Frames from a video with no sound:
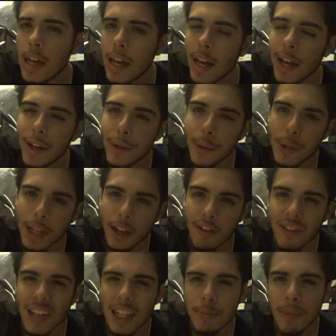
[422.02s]
and do like a
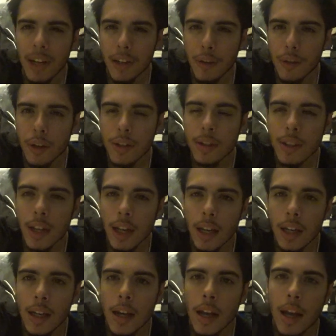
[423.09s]
flashback Thursday
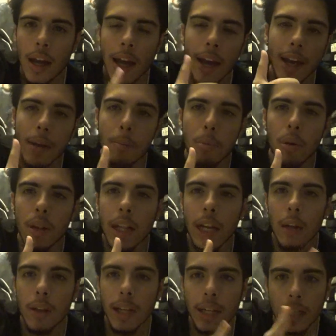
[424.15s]
and pull
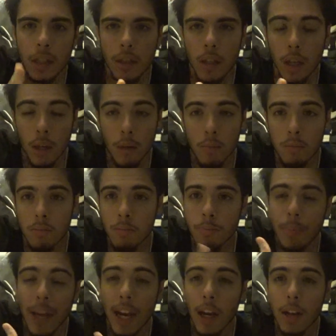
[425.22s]
out like, you know,
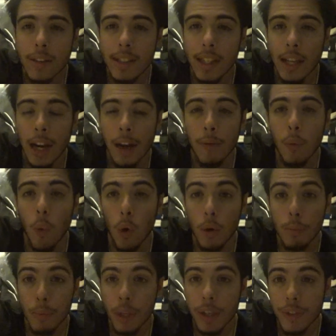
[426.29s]
pairs that I've worn
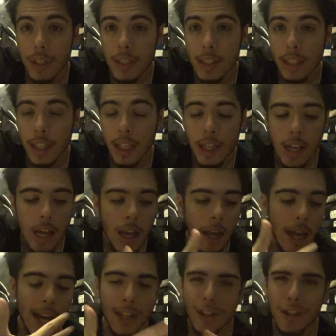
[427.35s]
previously
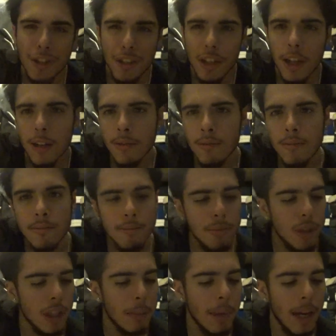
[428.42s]
and just, you know,
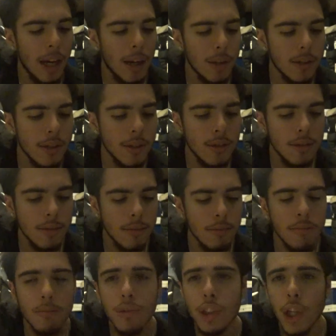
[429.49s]
pull them out,
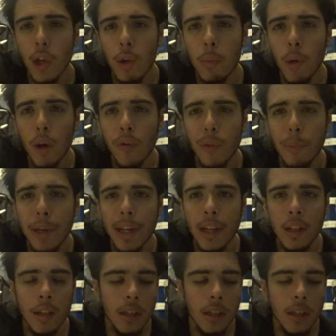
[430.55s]
show them off a bit,